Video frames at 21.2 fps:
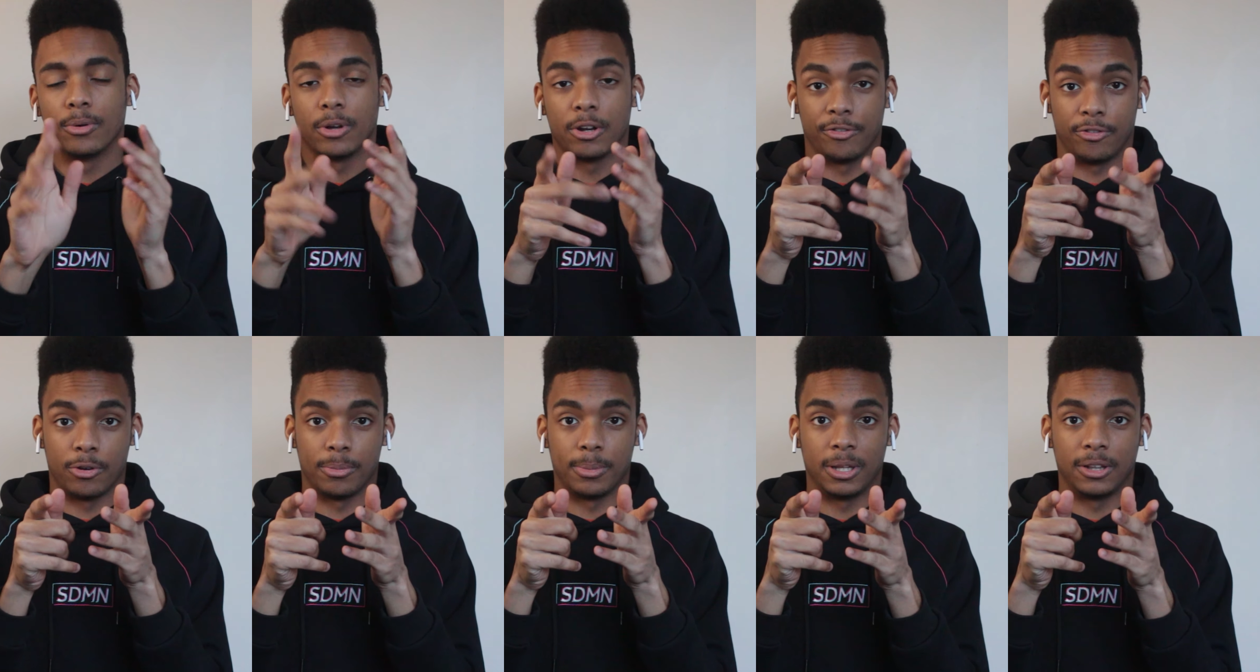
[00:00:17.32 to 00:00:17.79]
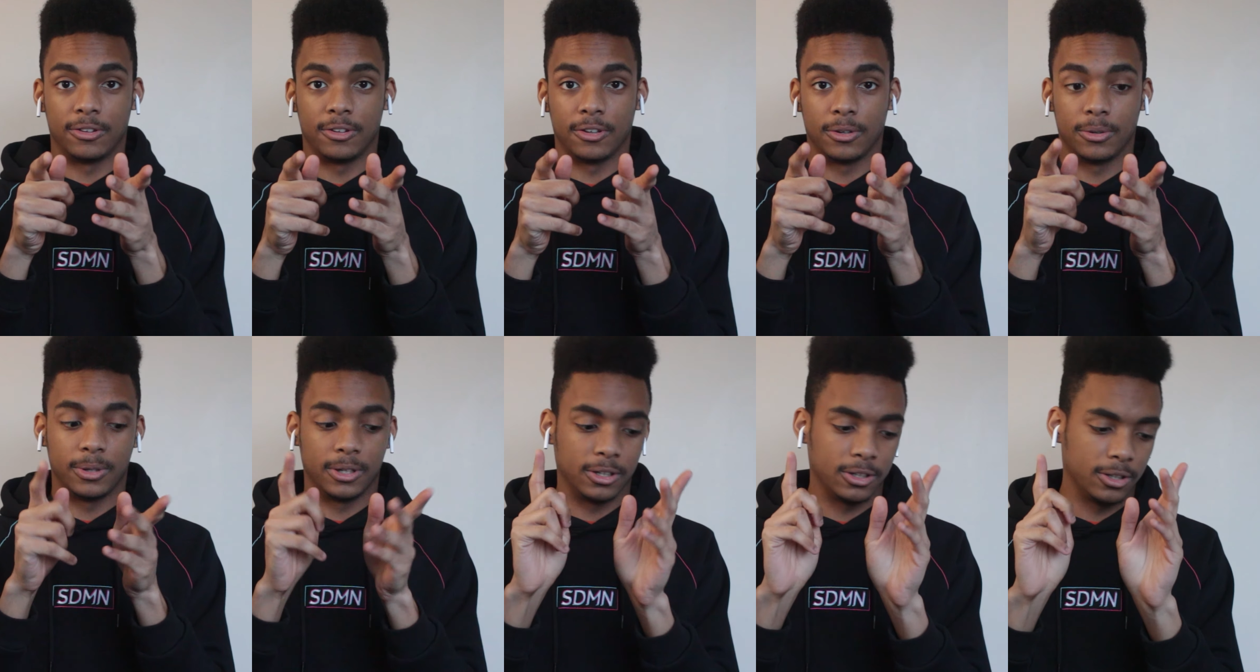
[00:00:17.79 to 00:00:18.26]
whatever I'm into,
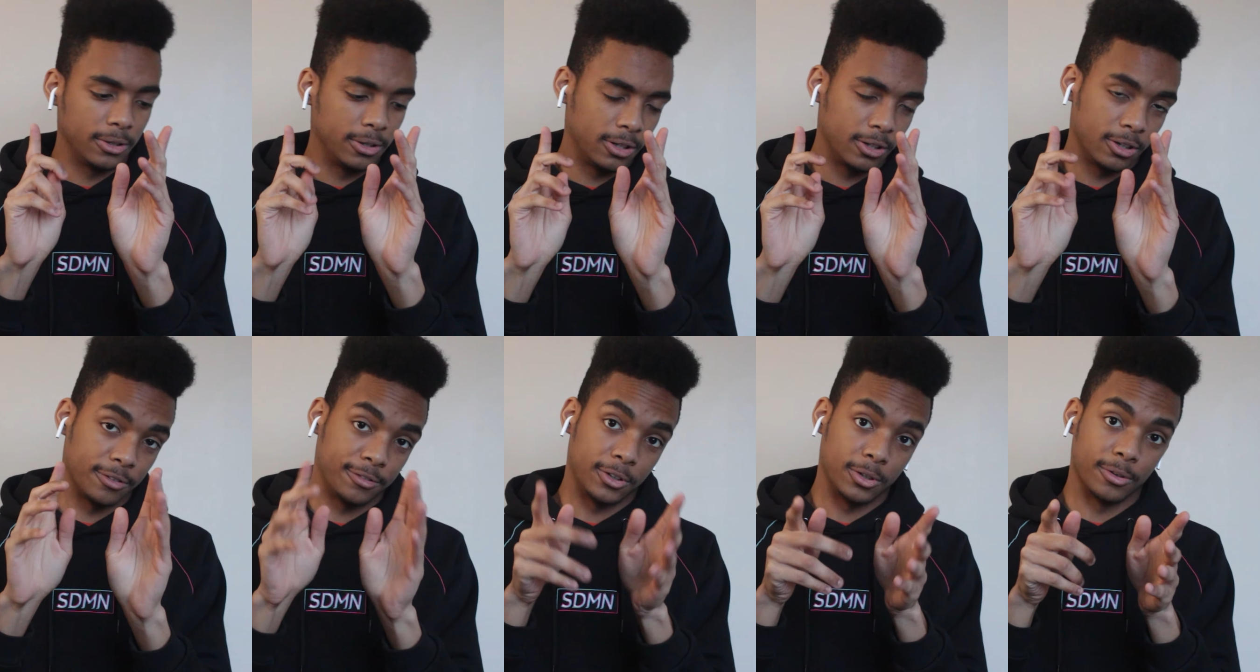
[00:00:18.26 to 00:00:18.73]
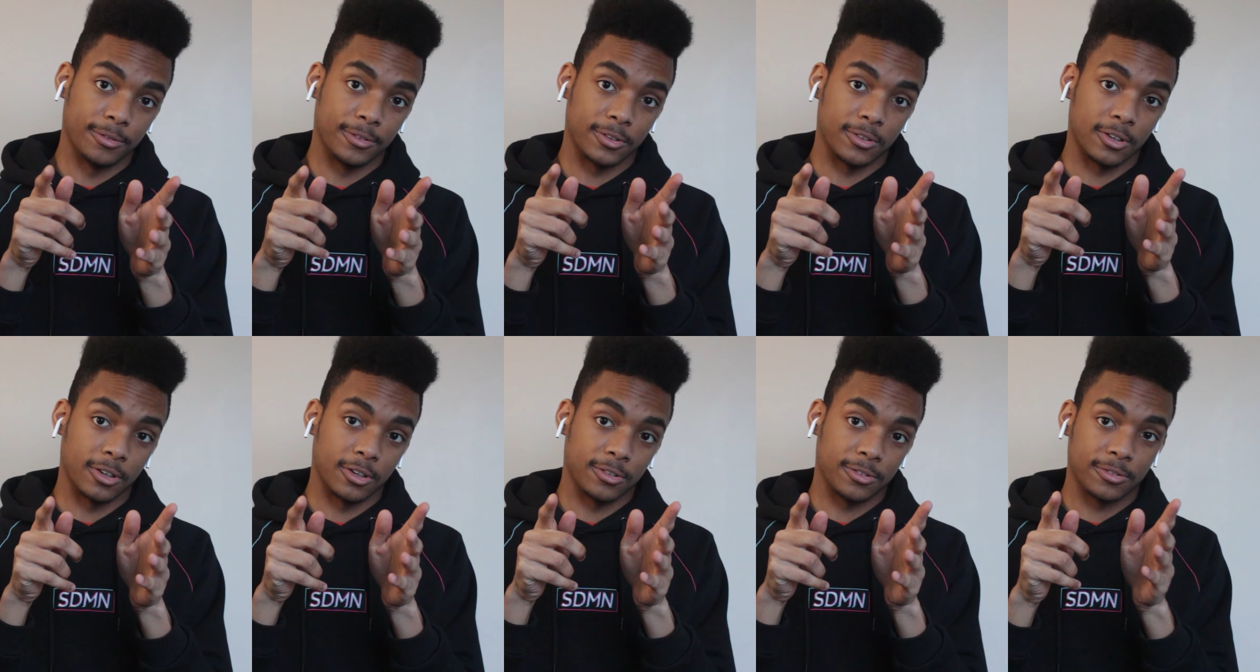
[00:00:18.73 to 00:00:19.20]
including a few other
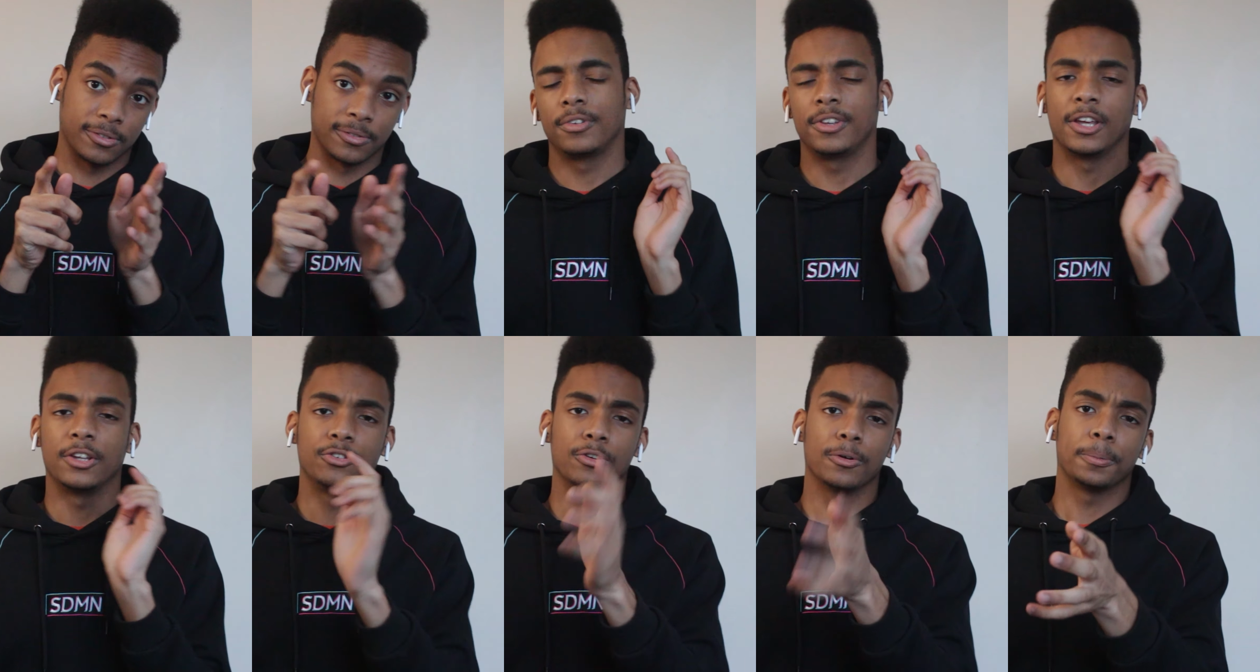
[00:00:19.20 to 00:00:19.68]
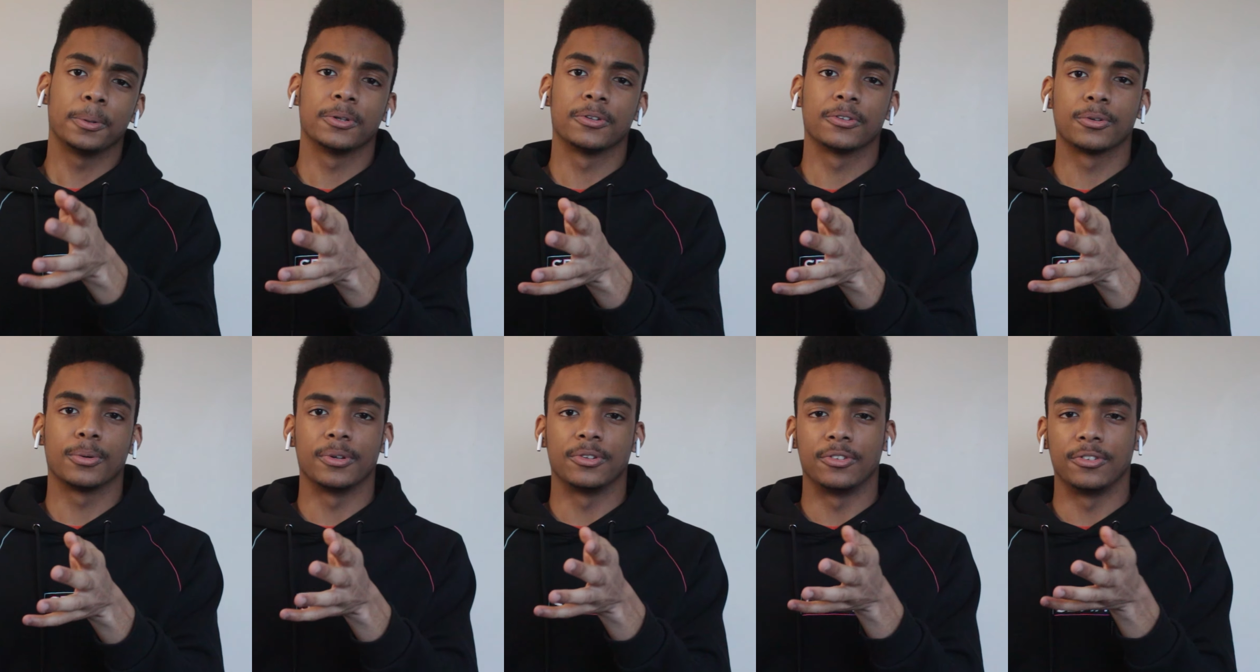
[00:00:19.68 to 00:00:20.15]
stuff. So yeah, drop all
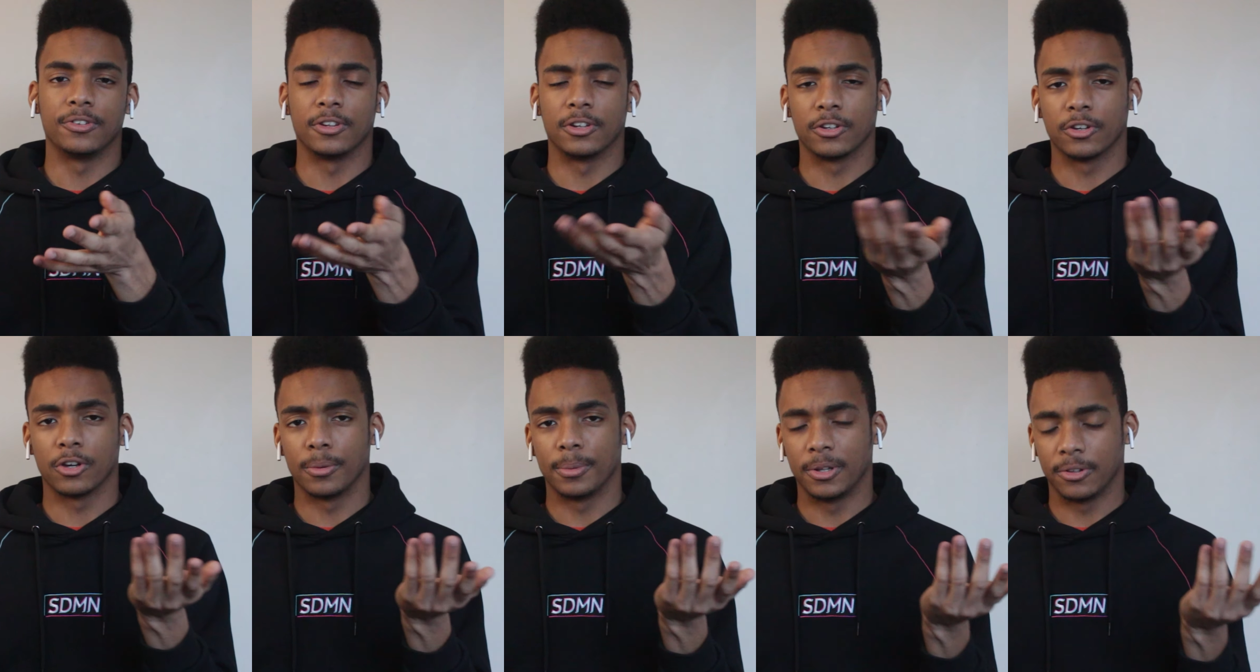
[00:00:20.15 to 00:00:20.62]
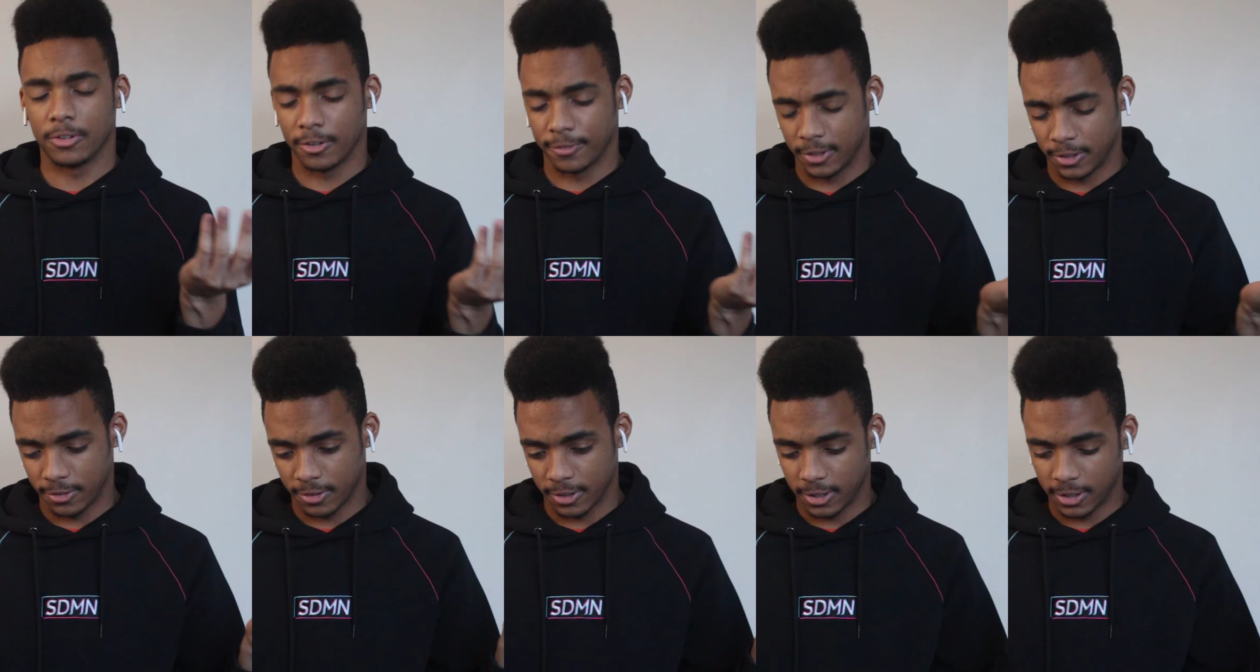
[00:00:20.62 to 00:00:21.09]
those questions in the comments.
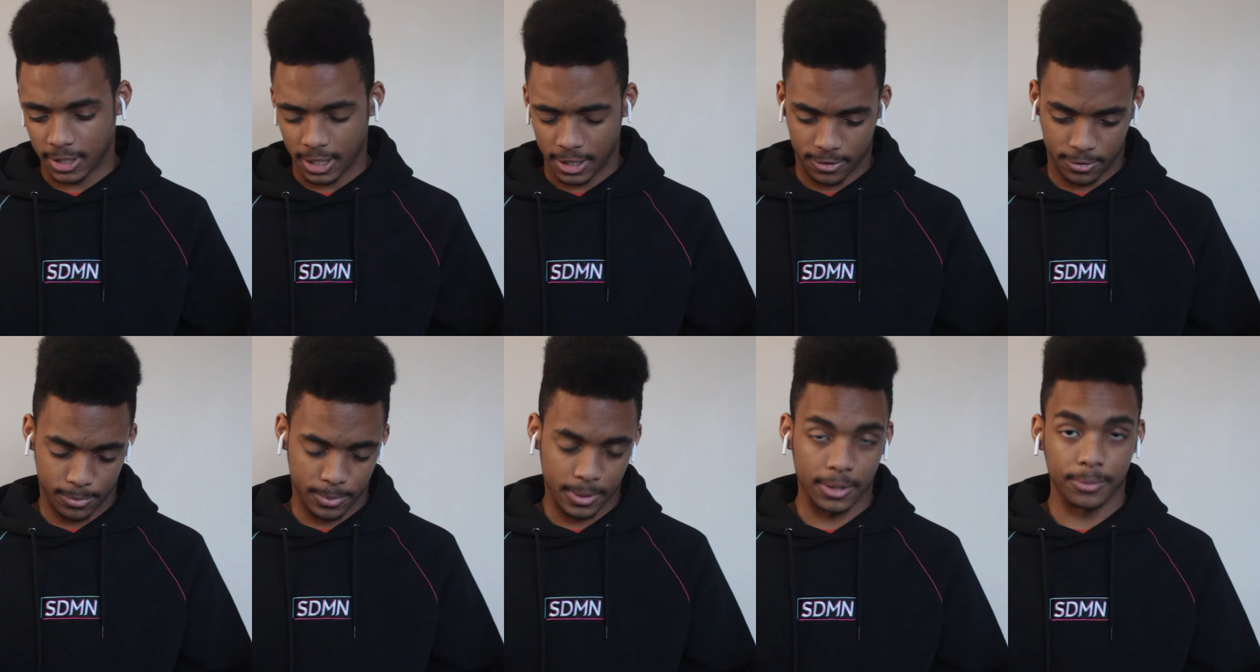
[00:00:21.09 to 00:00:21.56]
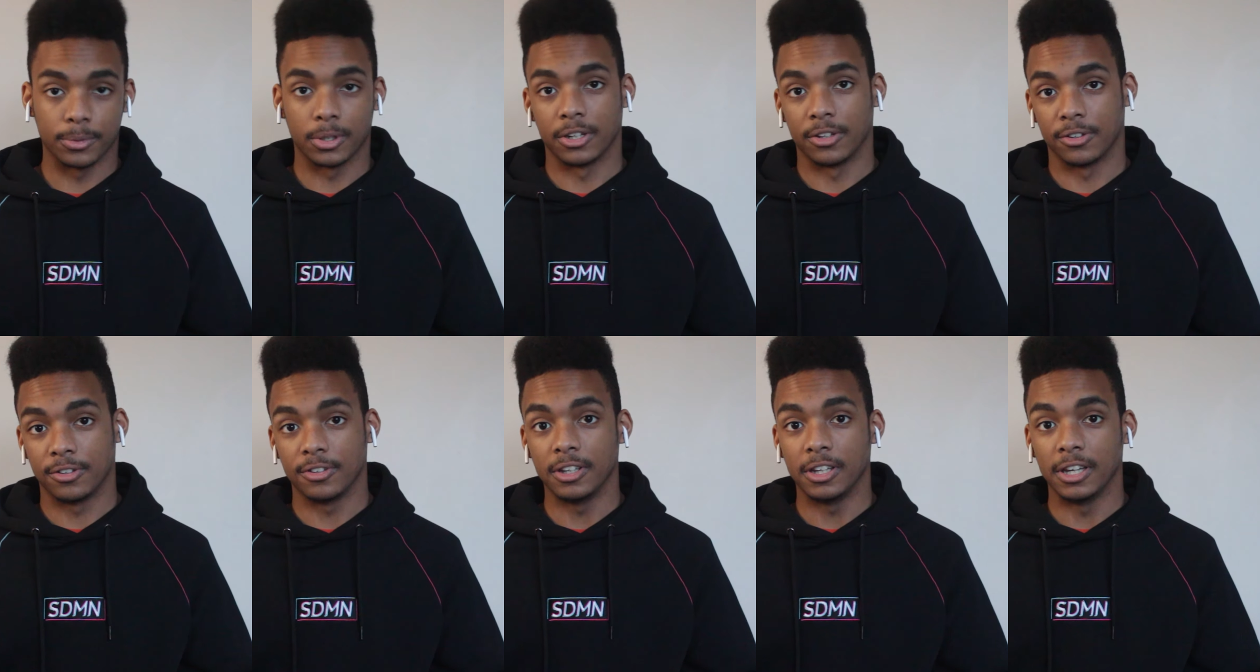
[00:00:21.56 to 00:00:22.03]
Obviously, that's where I'm going
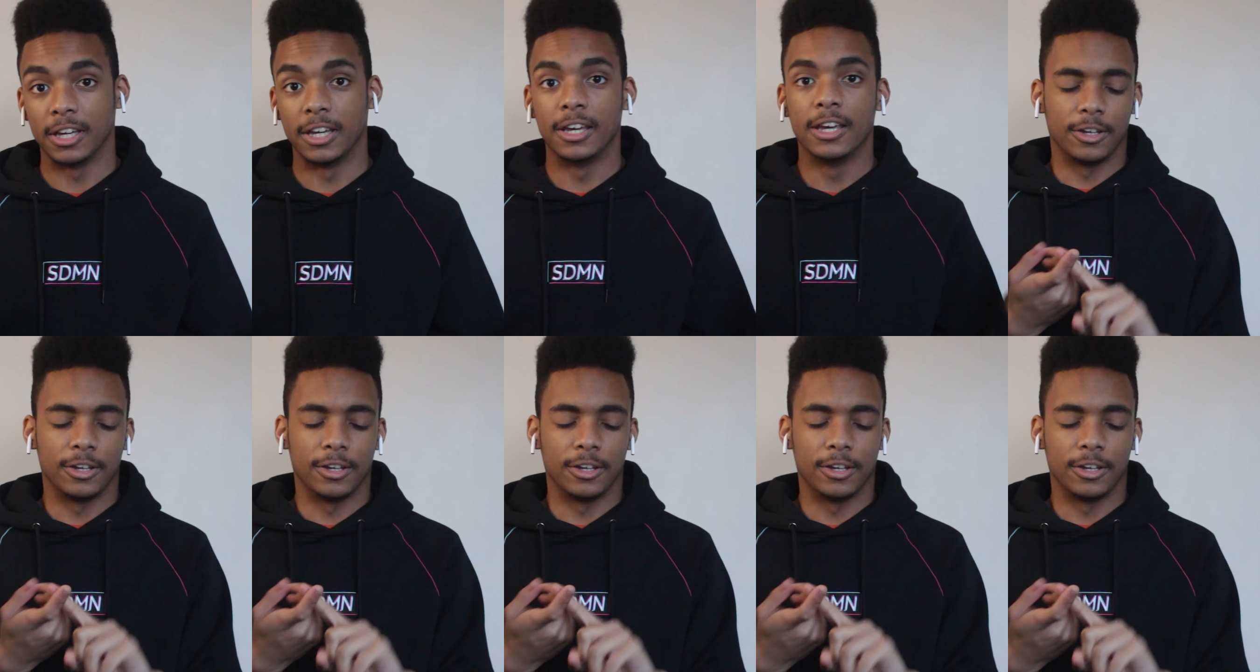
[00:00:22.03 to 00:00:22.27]
to see it.